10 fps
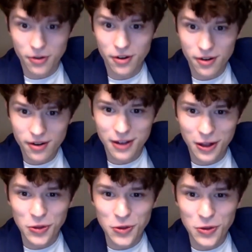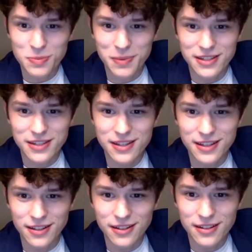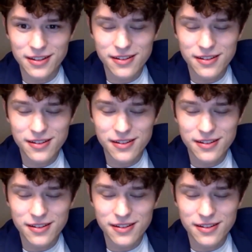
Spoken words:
her, I'll use my skill.